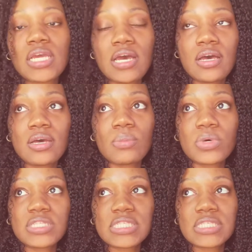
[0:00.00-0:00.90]

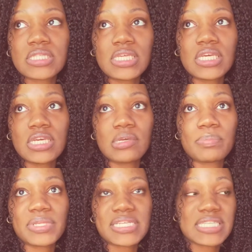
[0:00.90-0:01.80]
Once the
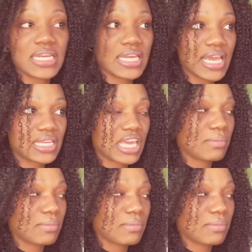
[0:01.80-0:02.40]
placenta had came